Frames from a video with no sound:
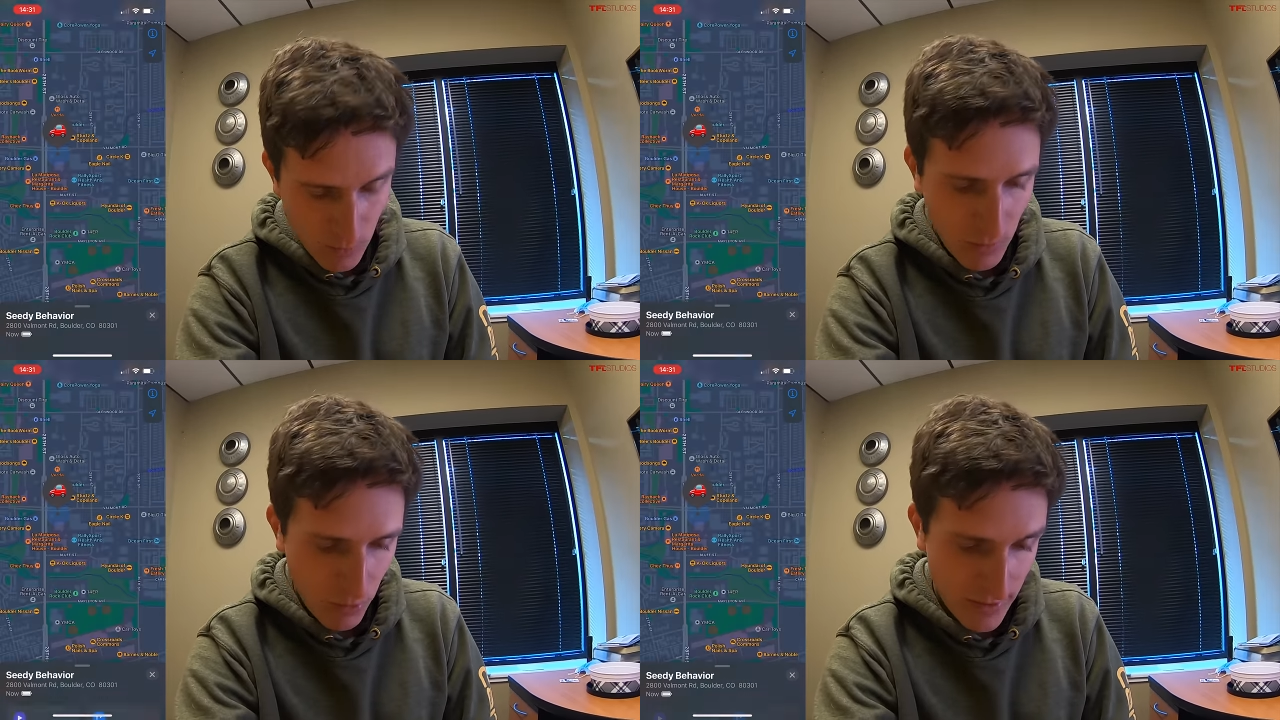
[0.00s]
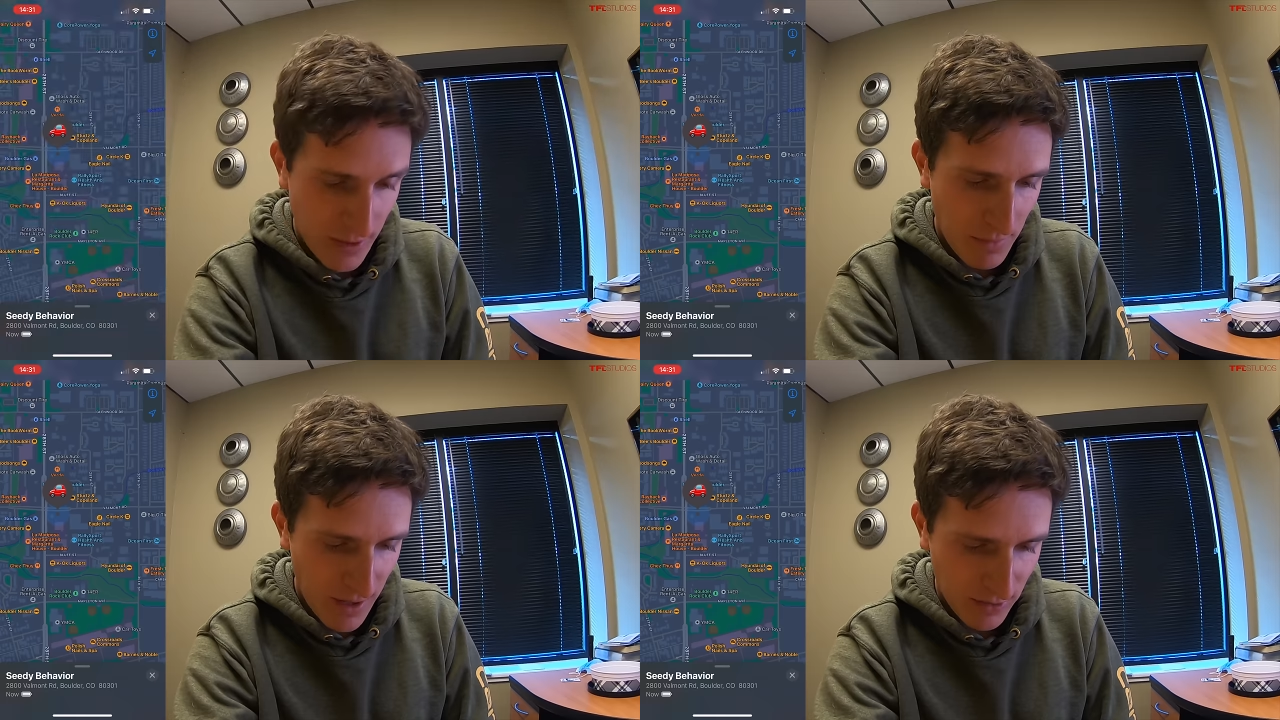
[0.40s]

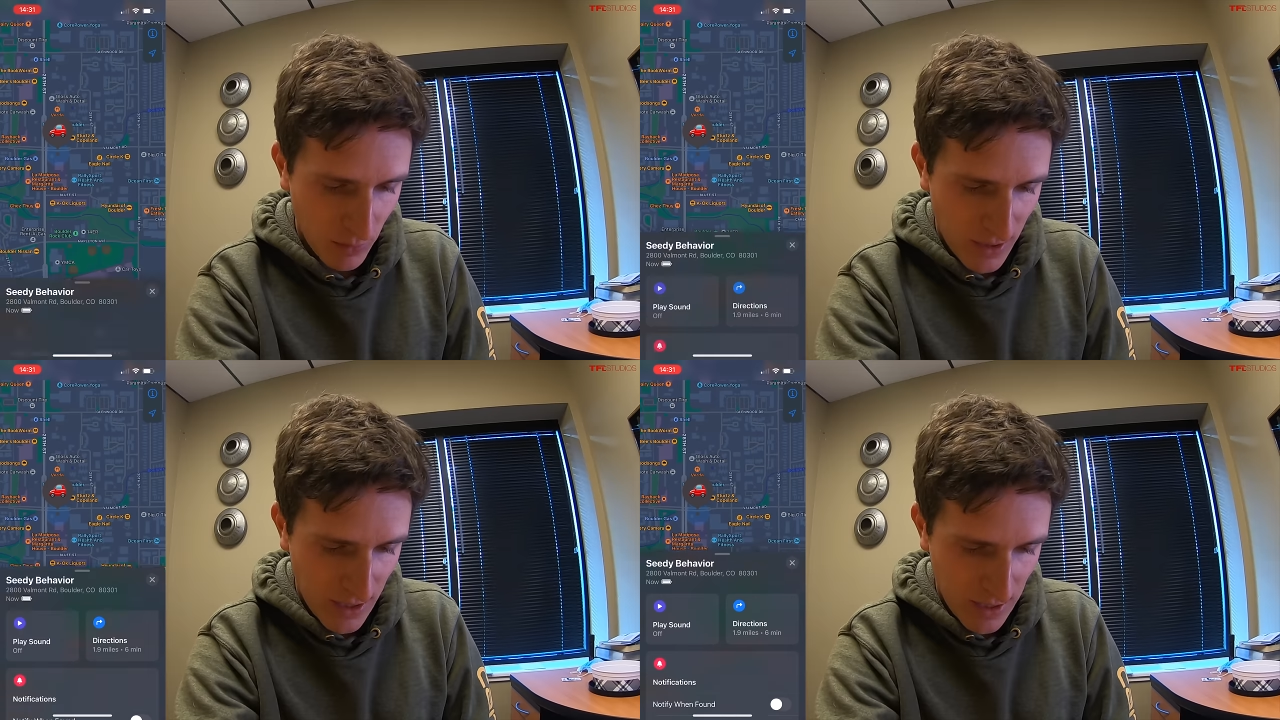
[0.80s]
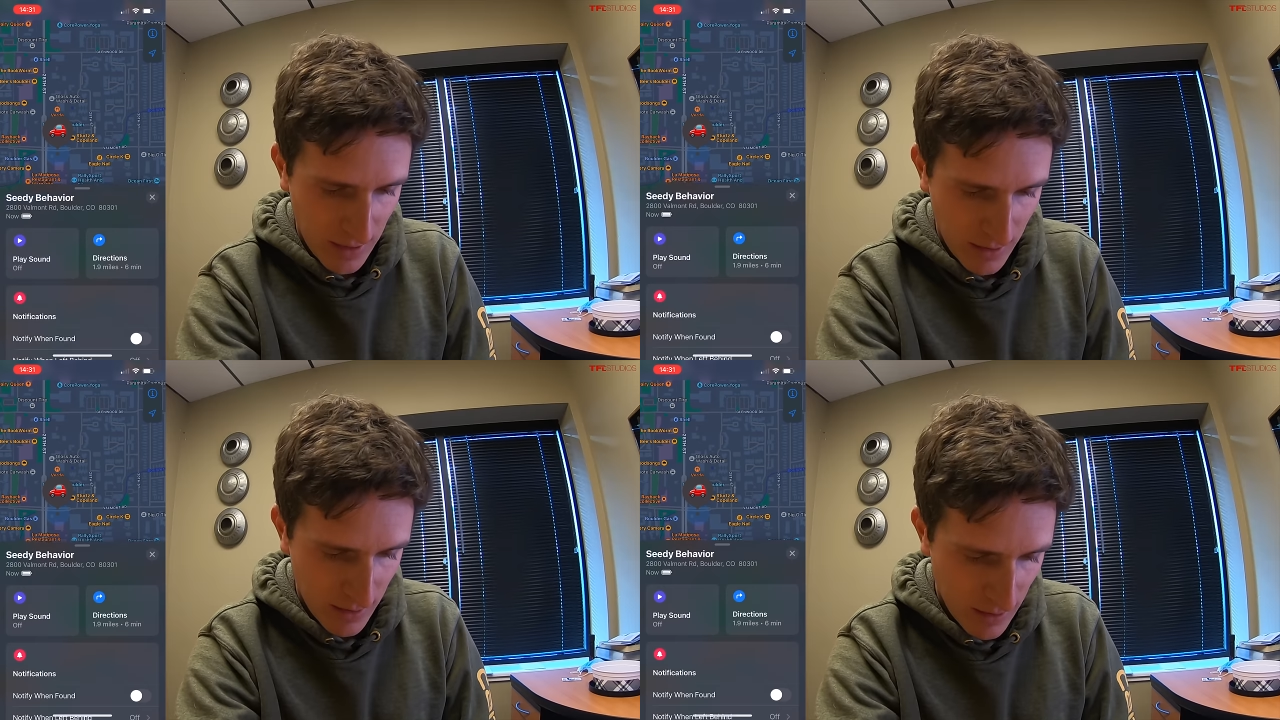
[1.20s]
1.9 miles away
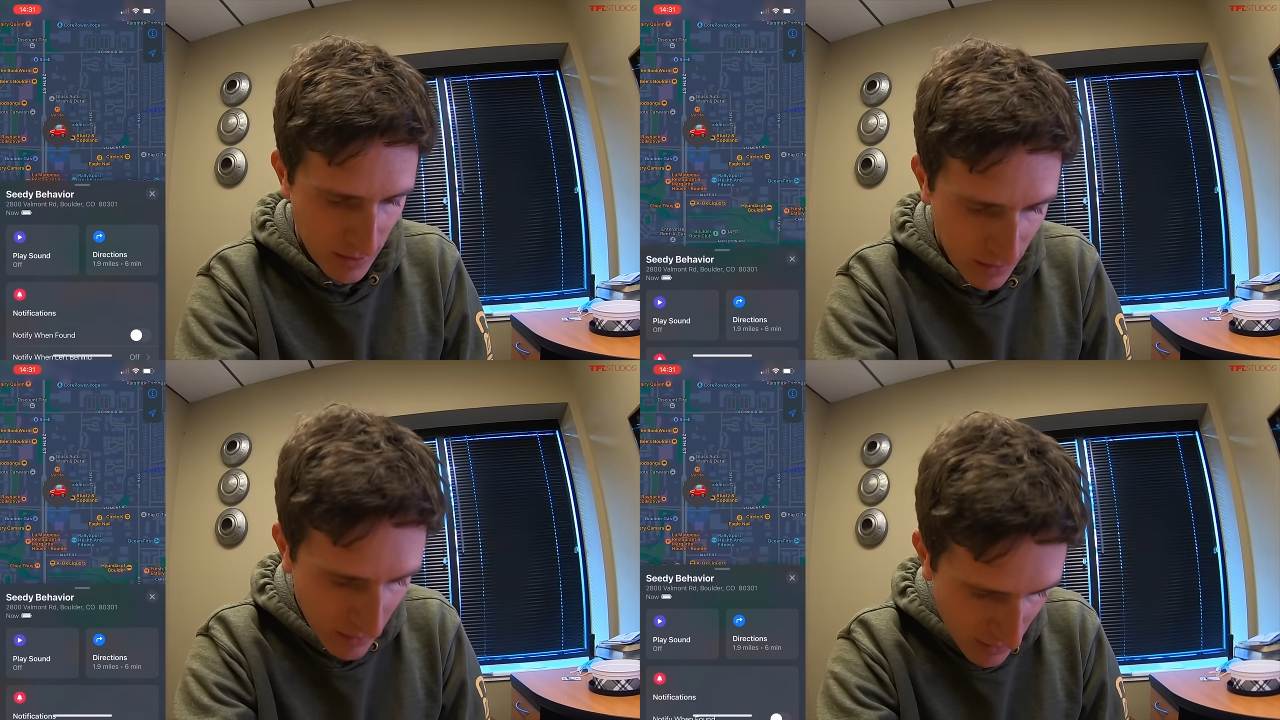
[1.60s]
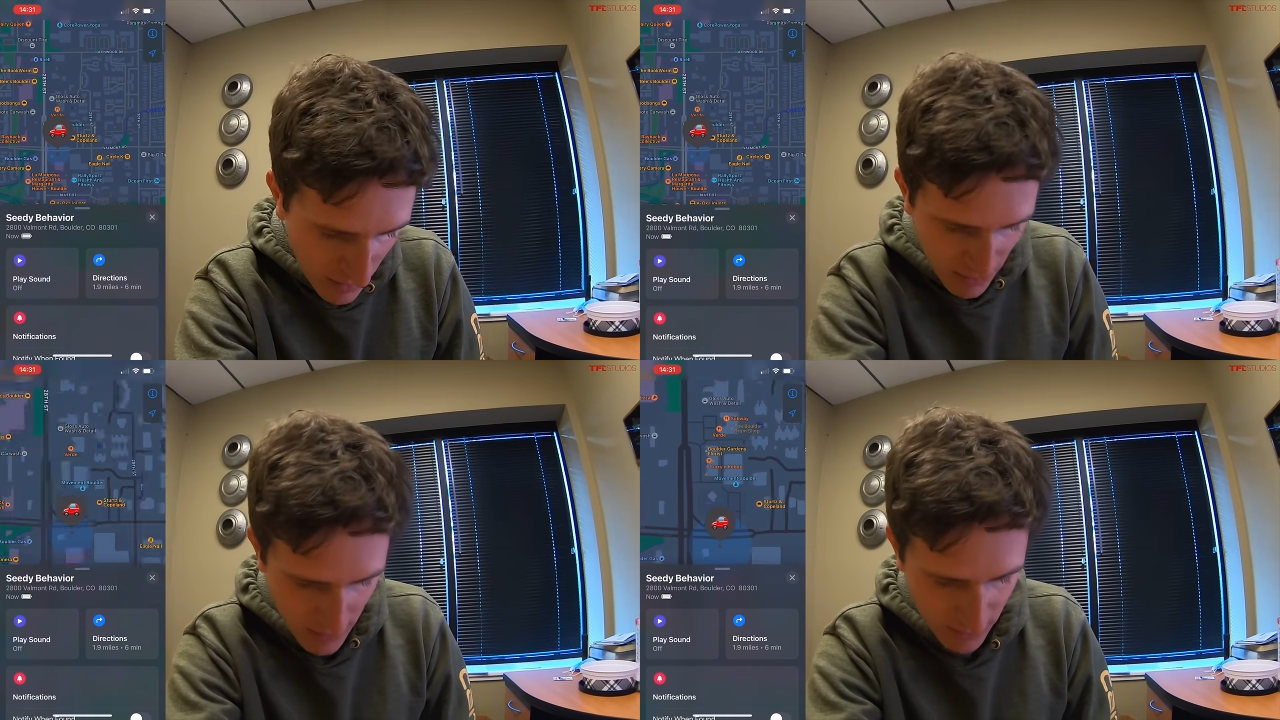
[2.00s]

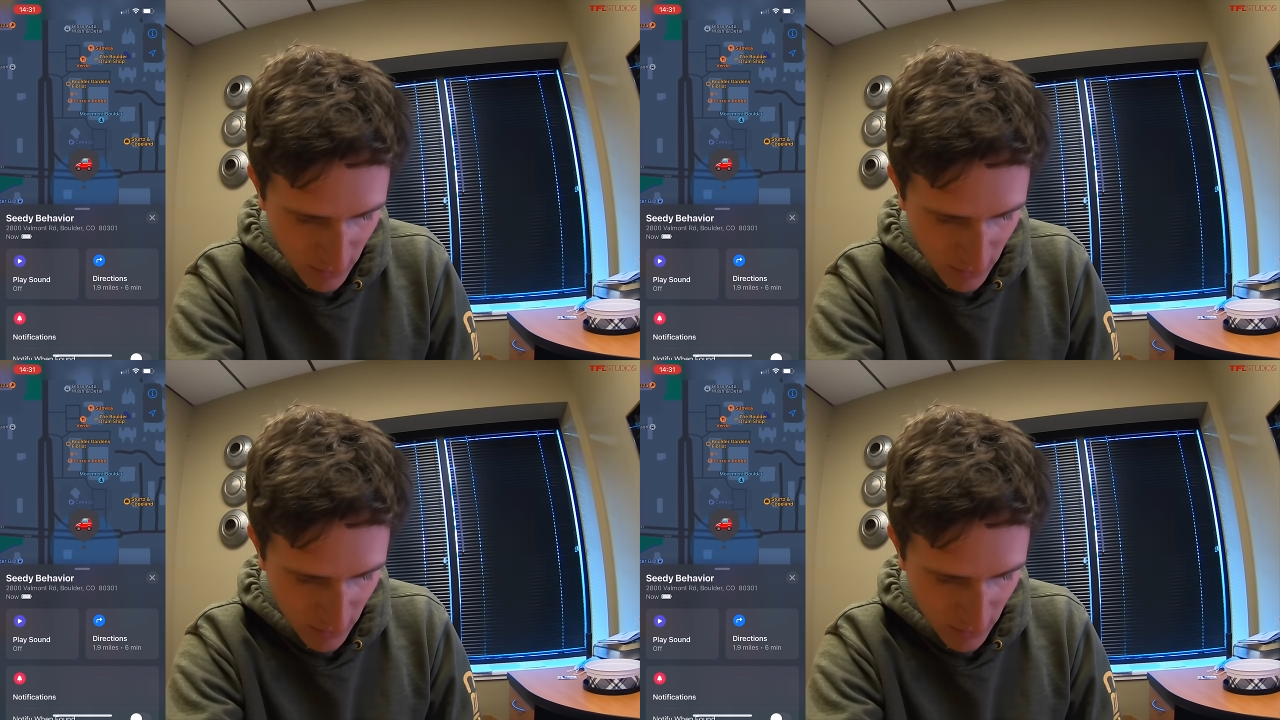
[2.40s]
on